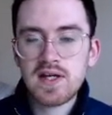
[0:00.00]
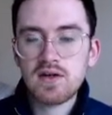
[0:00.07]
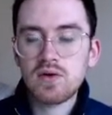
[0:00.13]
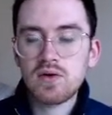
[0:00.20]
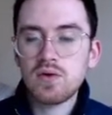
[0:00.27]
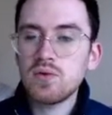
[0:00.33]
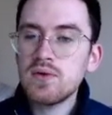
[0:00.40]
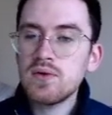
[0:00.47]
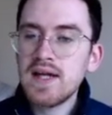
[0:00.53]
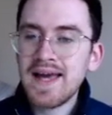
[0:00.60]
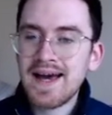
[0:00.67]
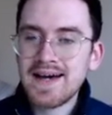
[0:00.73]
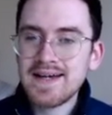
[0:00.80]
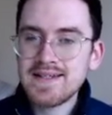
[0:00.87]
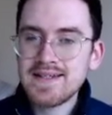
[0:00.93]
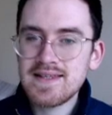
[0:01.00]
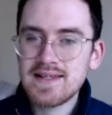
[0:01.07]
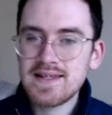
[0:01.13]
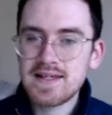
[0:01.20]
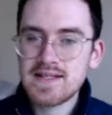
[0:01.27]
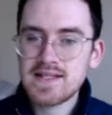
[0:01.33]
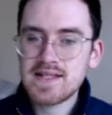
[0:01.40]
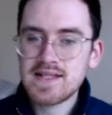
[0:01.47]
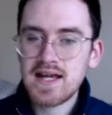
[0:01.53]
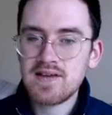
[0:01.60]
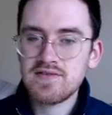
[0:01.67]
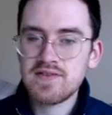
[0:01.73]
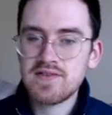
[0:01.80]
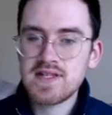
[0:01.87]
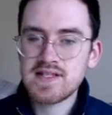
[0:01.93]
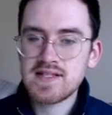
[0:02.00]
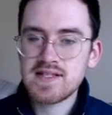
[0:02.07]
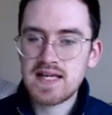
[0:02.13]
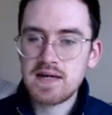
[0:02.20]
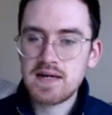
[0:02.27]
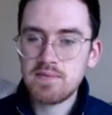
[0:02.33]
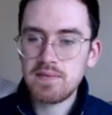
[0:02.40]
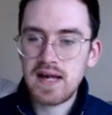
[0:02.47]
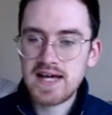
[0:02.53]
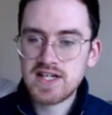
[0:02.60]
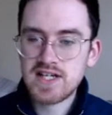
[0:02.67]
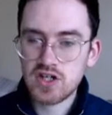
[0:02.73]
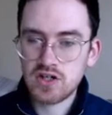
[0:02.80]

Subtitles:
only add things that have the same letter.